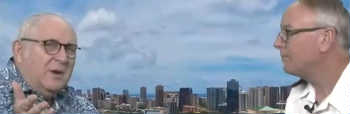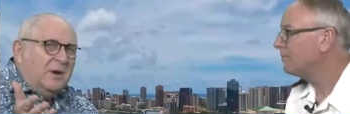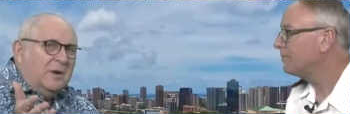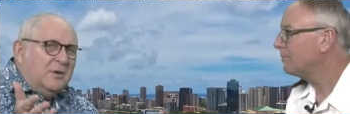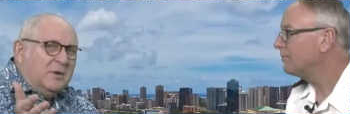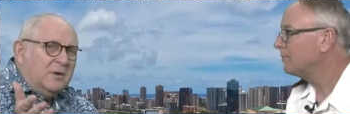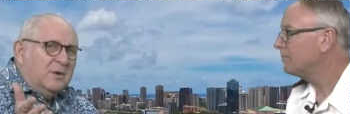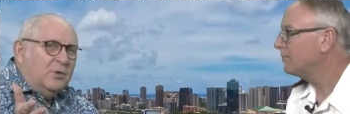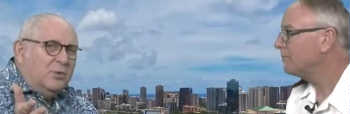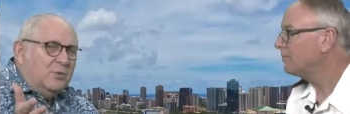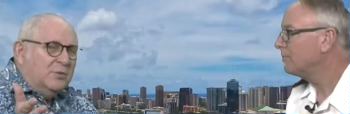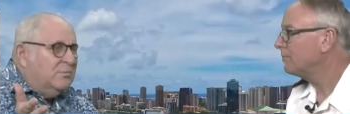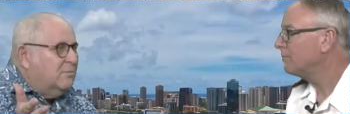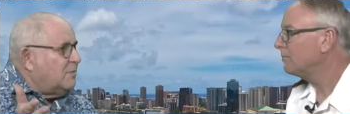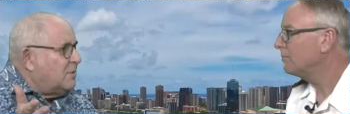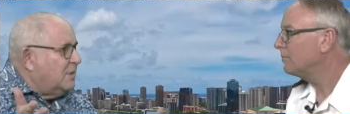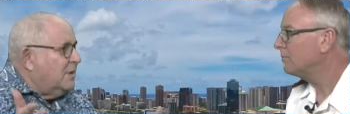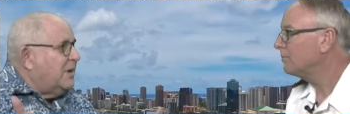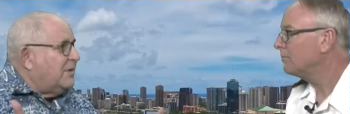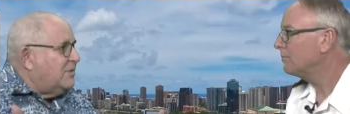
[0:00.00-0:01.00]

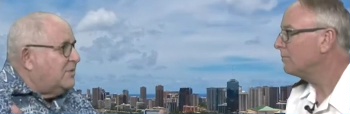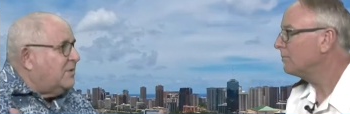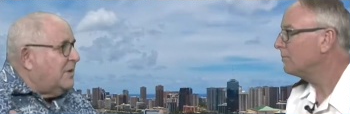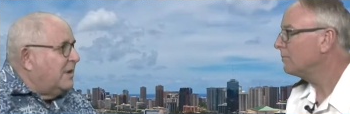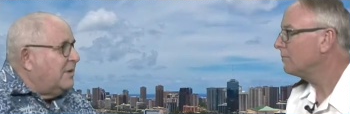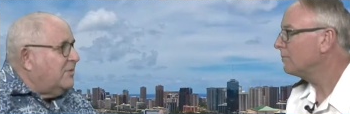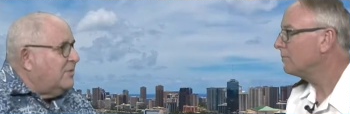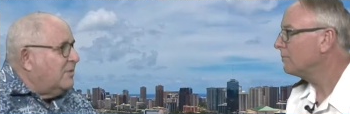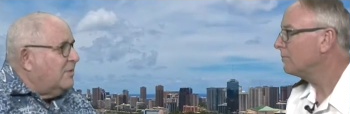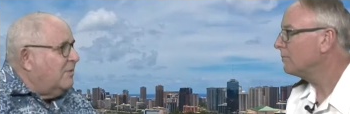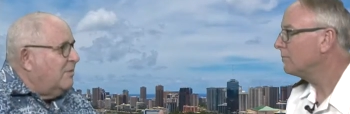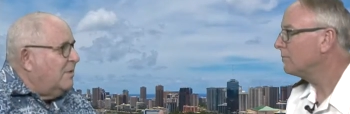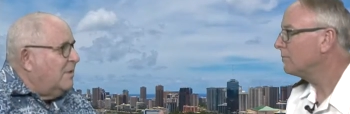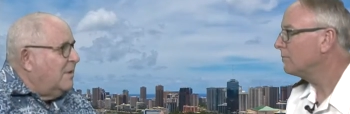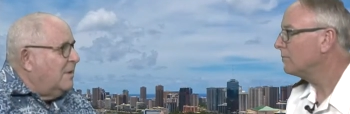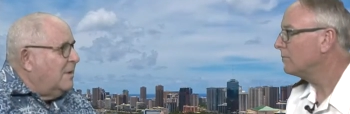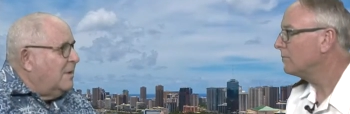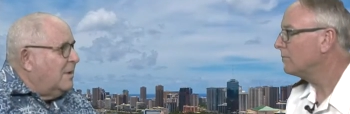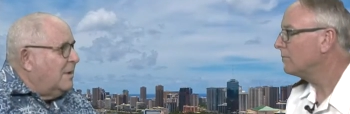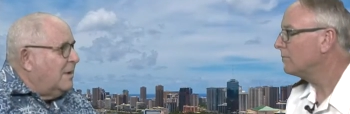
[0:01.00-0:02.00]
Speaker 1: include the legislature,
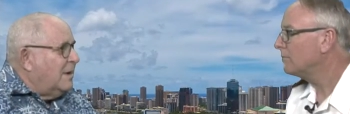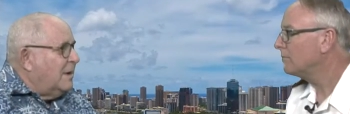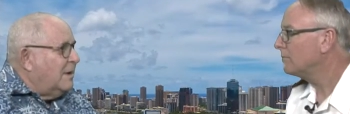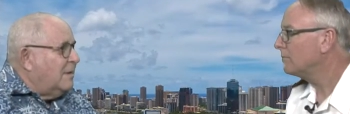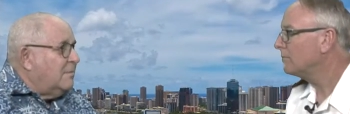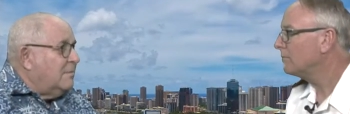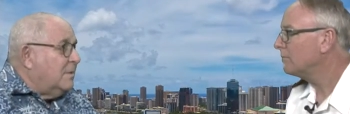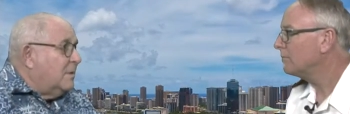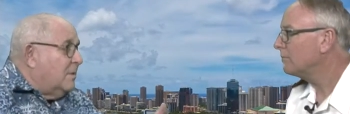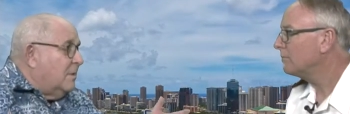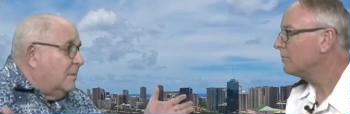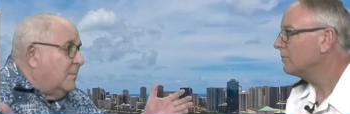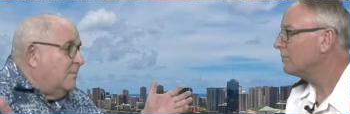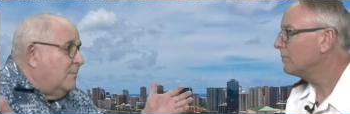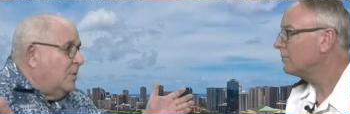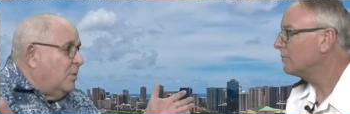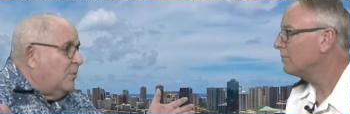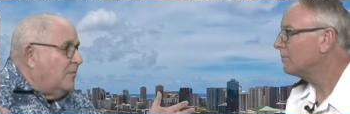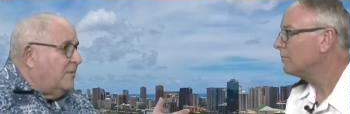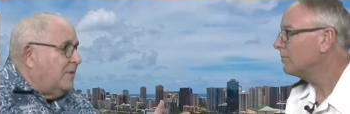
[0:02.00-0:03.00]
and
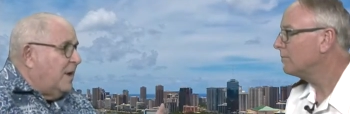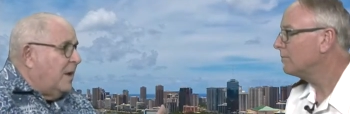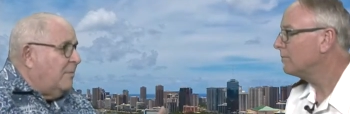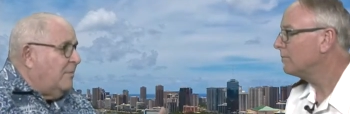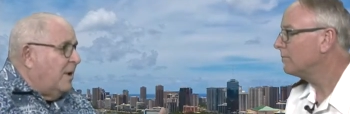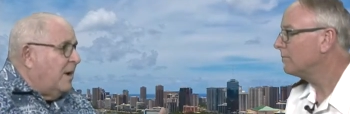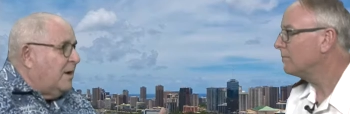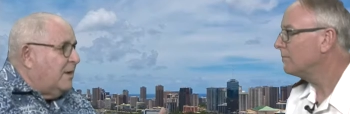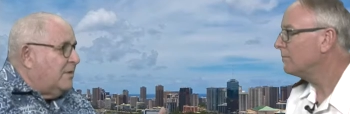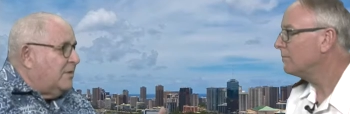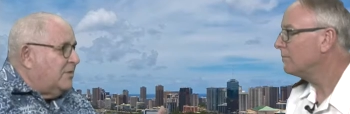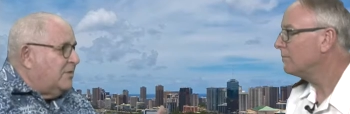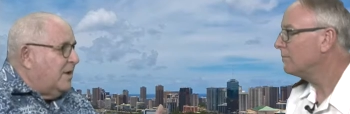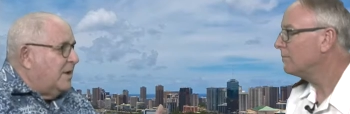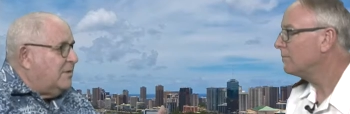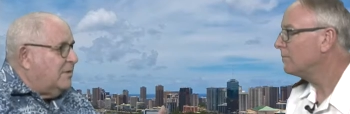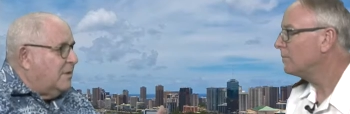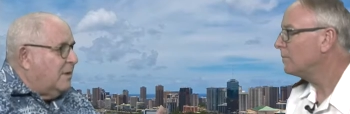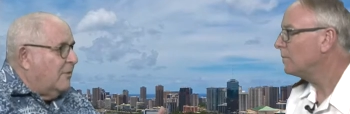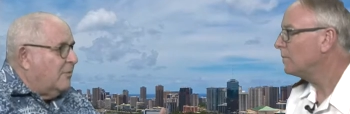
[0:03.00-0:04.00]
um, you know, for that matter, the
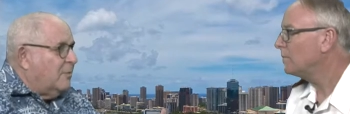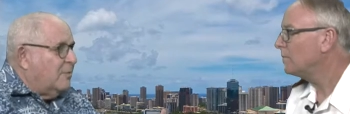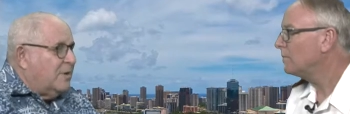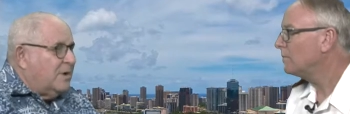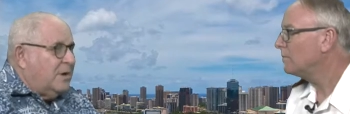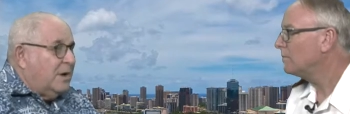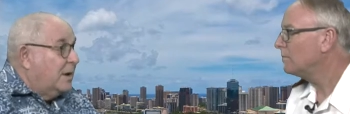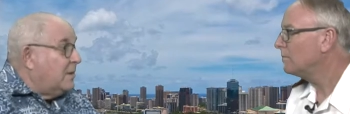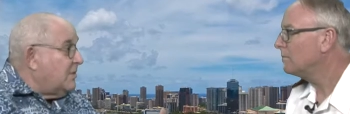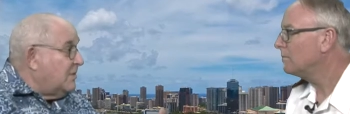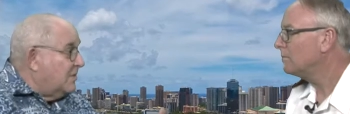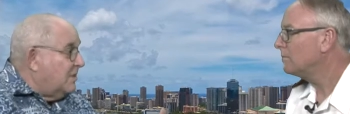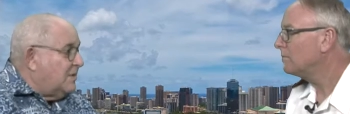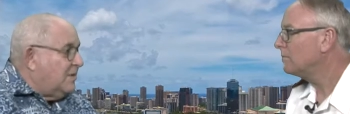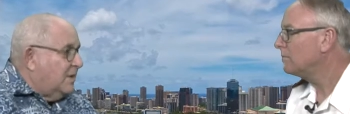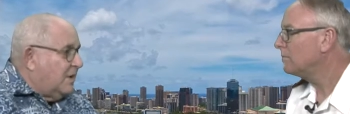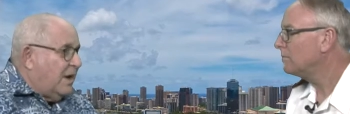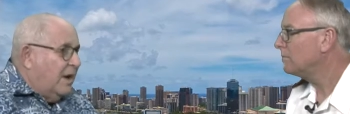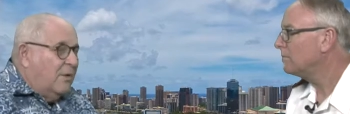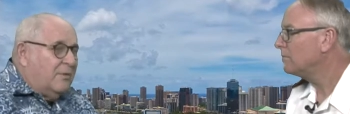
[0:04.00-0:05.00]
state government and the,
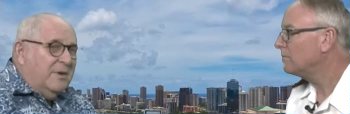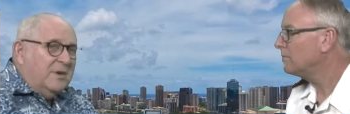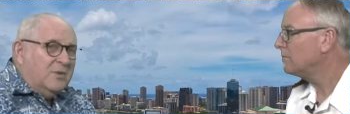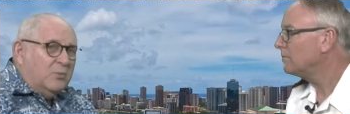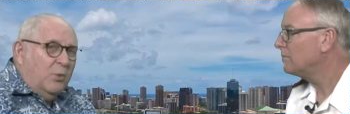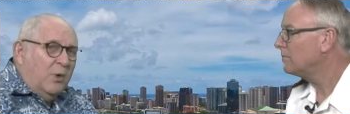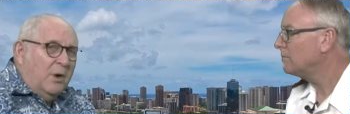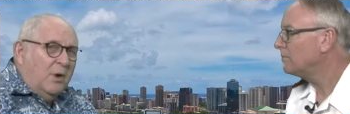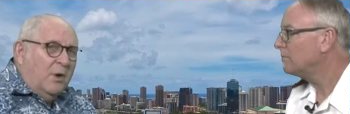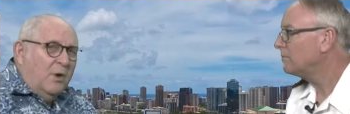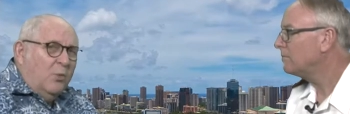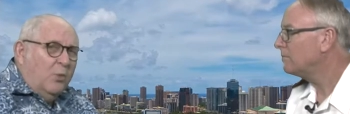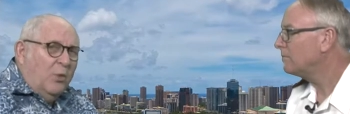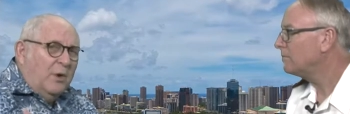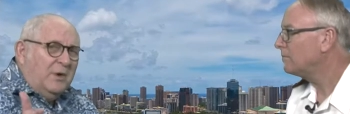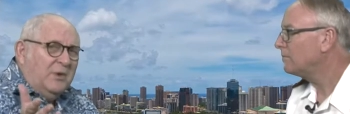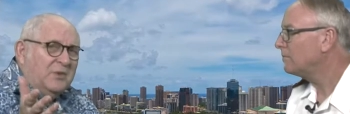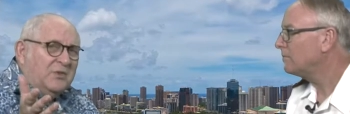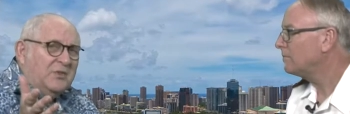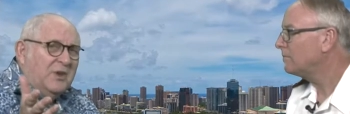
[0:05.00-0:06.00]
the, counties. What
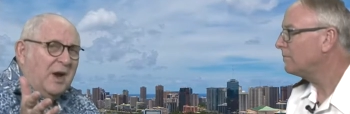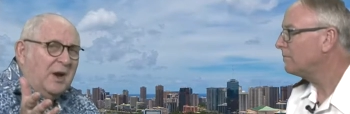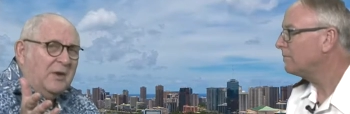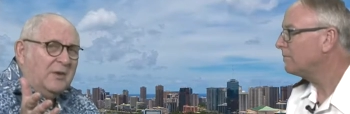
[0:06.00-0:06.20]
what do you say to